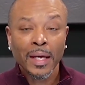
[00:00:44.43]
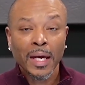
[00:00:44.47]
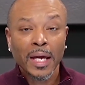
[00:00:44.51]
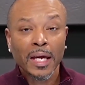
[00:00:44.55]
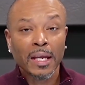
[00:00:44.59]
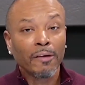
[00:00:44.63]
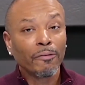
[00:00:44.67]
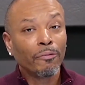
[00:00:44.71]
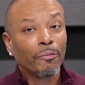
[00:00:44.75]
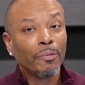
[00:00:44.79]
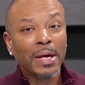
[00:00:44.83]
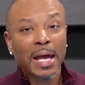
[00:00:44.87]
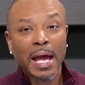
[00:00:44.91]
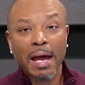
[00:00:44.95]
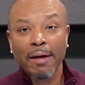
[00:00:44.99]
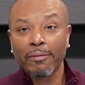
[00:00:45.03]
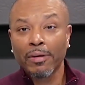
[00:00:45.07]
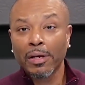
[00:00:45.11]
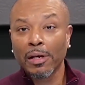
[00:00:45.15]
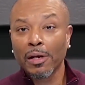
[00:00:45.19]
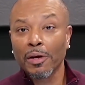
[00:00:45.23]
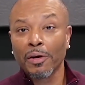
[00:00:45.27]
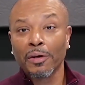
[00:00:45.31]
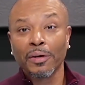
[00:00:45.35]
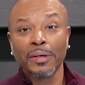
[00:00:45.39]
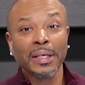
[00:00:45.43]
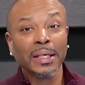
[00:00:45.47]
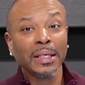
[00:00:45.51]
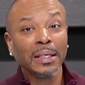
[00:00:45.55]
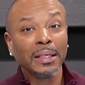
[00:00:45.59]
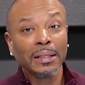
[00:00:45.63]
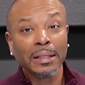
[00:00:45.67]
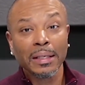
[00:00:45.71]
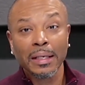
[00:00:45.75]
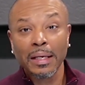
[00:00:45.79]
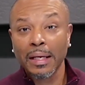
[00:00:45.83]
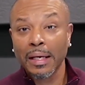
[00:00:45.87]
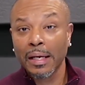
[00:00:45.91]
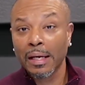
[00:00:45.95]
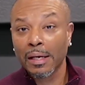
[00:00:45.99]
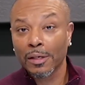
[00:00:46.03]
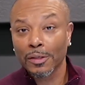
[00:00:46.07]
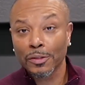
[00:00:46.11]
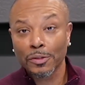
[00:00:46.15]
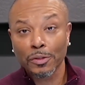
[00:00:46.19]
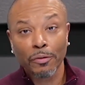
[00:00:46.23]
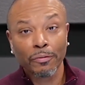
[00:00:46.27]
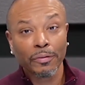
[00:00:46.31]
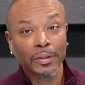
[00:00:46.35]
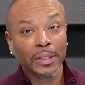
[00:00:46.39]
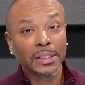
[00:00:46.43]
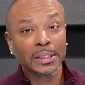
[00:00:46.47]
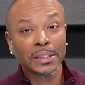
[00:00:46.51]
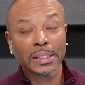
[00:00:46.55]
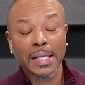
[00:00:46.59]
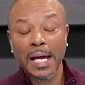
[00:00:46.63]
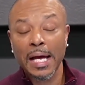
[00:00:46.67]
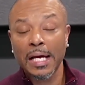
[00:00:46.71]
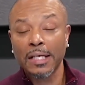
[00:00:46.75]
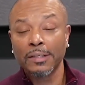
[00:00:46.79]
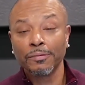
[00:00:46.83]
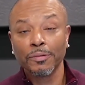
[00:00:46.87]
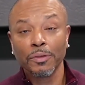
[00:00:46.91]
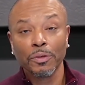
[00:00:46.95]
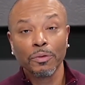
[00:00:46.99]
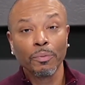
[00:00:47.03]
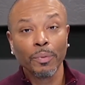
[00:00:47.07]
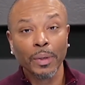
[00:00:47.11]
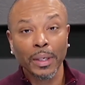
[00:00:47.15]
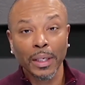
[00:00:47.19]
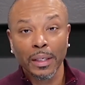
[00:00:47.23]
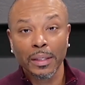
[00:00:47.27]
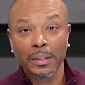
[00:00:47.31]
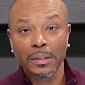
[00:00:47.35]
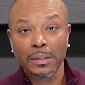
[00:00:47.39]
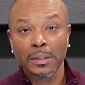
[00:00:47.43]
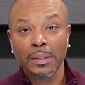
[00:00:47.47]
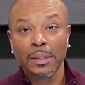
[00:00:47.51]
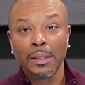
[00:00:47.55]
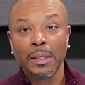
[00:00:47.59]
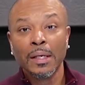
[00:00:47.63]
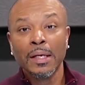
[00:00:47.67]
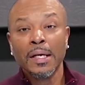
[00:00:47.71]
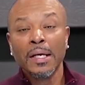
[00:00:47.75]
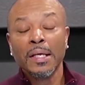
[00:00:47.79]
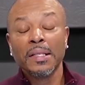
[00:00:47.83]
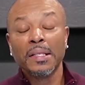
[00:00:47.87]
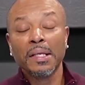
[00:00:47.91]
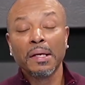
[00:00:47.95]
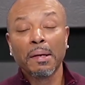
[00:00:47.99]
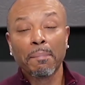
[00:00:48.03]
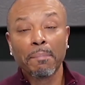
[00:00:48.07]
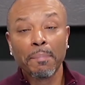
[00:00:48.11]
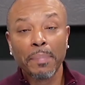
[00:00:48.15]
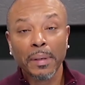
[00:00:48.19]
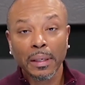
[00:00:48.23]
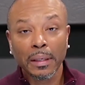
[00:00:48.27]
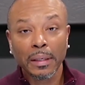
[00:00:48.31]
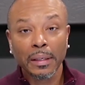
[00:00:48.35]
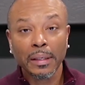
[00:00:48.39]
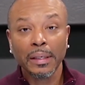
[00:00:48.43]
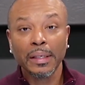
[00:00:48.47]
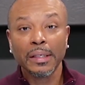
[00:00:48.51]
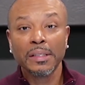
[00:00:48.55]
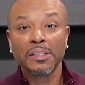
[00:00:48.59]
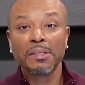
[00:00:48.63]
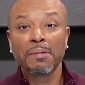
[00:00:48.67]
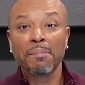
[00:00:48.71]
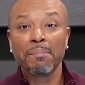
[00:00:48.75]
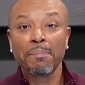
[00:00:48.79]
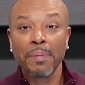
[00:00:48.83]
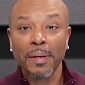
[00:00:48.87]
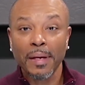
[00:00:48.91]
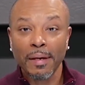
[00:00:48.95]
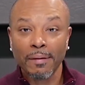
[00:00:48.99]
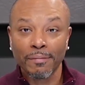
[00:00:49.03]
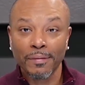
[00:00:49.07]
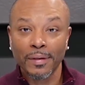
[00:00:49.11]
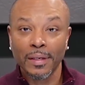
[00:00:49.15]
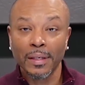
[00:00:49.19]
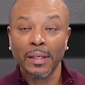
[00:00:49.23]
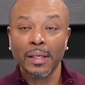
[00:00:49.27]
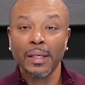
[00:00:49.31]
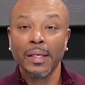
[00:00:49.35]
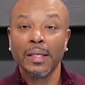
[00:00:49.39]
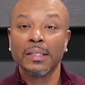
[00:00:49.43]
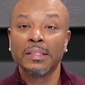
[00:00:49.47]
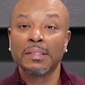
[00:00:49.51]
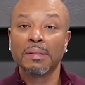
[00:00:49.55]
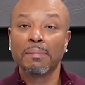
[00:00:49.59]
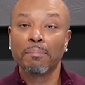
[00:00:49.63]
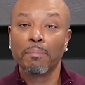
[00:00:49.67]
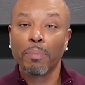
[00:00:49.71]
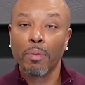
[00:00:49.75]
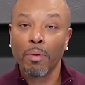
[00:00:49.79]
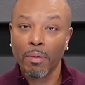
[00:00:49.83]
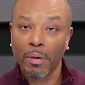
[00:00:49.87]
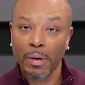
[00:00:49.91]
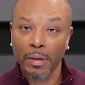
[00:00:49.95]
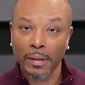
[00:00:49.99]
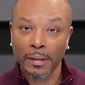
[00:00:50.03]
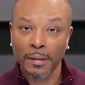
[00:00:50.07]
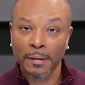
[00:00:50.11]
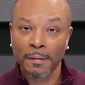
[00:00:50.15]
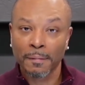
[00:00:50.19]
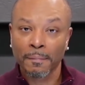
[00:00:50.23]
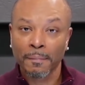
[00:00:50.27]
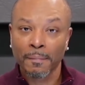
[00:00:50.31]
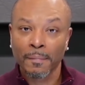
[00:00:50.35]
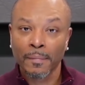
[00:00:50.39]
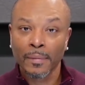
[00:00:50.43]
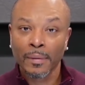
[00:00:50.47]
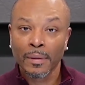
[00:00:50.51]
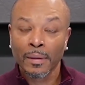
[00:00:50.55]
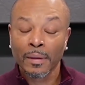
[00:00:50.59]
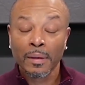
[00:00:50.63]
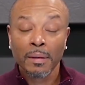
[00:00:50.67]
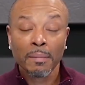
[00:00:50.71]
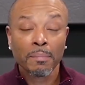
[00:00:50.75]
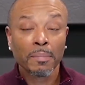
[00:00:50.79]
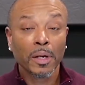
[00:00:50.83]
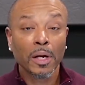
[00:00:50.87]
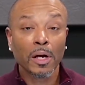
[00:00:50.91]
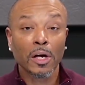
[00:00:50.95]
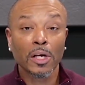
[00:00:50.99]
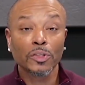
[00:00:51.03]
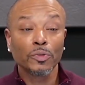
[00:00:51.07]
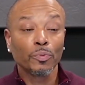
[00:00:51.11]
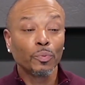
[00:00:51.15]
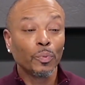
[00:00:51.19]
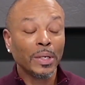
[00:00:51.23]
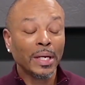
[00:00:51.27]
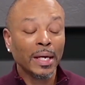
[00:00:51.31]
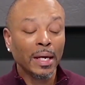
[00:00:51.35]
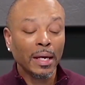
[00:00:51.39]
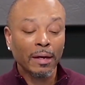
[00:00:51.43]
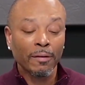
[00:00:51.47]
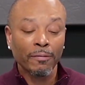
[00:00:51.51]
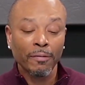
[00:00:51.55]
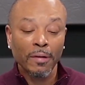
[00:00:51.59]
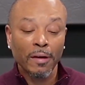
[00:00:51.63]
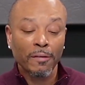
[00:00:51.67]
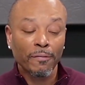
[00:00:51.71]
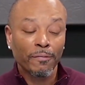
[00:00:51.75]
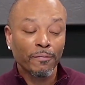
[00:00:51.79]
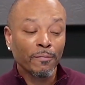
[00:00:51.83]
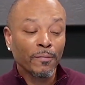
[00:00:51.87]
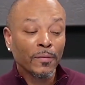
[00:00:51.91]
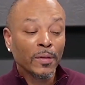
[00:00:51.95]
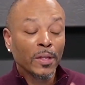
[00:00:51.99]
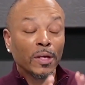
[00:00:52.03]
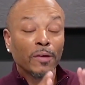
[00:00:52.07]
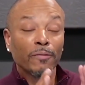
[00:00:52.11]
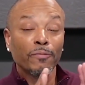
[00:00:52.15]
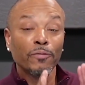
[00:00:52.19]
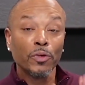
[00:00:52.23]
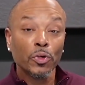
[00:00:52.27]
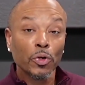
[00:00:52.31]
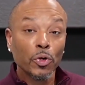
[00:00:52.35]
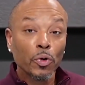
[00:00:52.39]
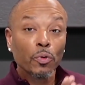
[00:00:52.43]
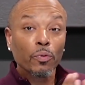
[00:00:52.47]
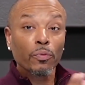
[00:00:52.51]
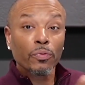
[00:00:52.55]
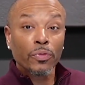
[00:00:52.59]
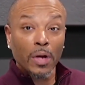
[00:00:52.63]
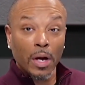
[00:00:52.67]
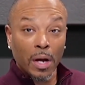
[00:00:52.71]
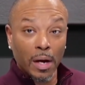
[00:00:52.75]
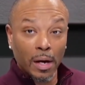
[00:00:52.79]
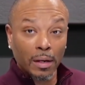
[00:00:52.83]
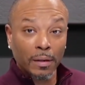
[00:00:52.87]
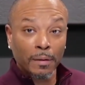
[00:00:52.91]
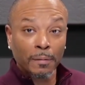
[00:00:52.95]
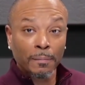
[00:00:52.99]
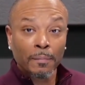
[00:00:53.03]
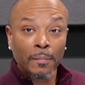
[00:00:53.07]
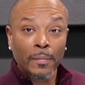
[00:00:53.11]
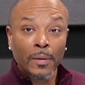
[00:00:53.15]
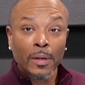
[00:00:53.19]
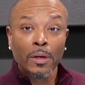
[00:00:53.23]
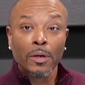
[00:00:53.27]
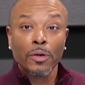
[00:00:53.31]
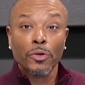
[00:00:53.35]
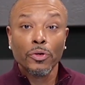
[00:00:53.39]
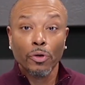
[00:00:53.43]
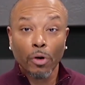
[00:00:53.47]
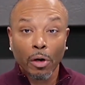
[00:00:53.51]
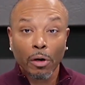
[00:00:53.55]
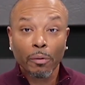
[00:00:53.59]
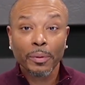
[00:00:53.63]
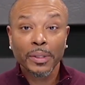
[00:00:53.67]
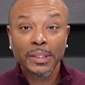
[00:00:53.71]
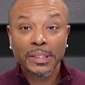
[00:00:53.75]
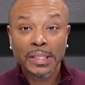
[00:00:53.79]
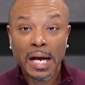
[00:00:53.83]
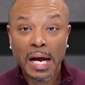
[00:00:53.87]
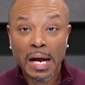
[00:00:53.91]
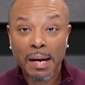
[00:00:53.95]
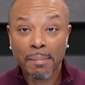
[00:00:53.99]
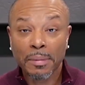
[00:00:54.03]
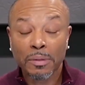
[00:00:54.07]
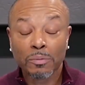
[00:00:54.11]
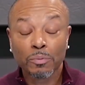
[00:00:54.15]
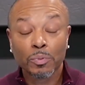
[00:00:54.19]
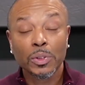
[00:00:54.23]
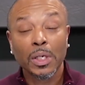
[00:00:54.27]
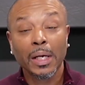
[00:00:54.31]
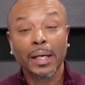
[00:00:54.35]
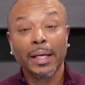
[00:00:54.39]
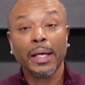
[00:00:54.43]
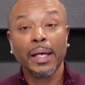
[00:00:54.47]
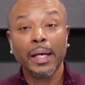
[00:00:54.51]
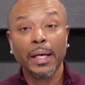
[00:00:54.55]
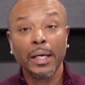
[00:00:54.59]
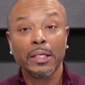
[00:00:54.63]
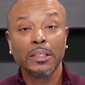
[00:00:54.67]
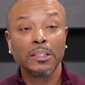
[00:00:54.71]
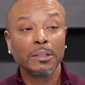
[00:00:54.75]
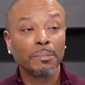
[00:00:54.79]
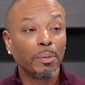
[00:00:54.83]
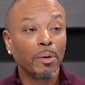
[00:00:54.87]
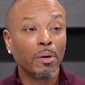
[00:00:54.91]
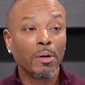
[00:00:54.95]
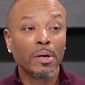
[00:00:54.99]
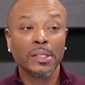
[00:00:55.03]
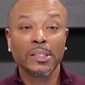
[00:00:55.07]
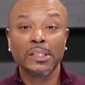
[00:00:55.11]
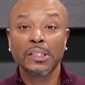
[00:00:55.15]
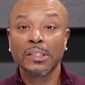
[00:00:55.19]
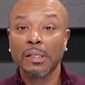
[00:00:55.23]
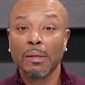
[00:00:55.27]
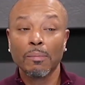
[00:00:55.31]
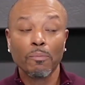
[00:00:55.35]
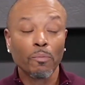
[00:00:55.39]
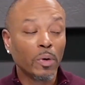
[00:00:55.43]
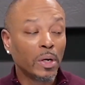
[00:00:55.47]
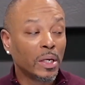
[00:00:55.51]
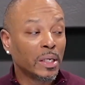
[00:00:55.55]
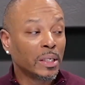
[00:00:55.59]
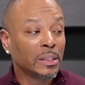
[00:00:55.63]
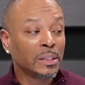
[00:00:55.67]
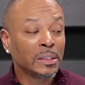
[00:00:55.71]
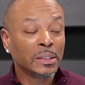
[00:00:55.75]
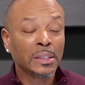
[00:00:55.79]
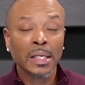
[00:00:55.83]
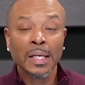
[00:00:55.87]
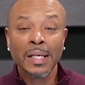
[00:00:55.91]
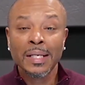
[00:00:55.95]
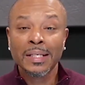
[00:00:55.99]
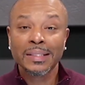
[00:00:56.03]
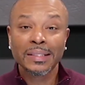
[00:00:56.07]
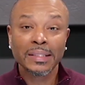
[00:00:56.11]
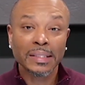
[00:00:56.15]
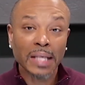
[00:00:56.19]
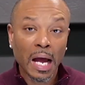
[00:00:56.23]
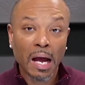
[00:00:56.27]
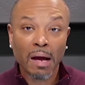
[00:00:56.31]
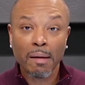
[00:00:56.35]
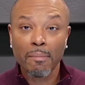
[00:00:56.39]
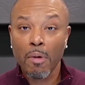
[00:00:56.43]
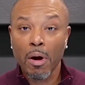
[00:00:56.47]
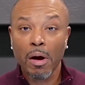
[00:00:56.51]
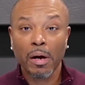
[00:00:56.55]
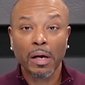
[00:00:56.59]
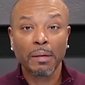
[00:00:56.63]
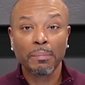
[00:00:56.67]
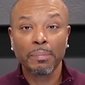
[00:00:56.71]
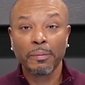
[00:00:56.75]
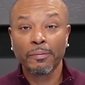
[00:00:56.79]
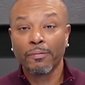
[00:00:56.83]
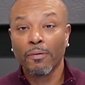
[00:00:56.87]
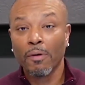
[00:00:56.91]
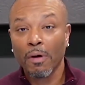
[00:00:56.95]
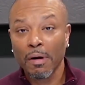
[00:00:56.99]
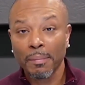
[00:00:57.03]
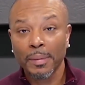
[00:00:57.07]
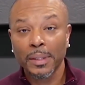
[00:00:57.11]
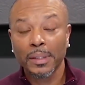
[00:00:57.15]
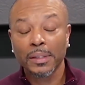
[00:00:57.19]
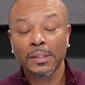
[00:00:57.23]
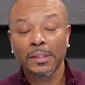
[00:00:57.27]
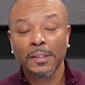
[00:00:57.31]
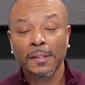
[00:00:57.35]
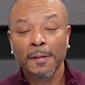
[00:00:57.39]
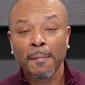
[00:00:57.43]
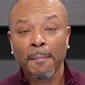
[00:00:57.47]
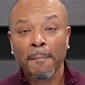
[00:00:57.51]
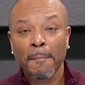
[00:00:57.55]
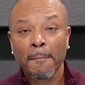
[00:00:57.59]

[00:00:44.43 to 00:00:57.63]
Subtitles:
And if we haven't learned anything else over these last few weeks, the ability to pivot is important. Because if you thought your retirement was going to hinge upon someone's stock market performance,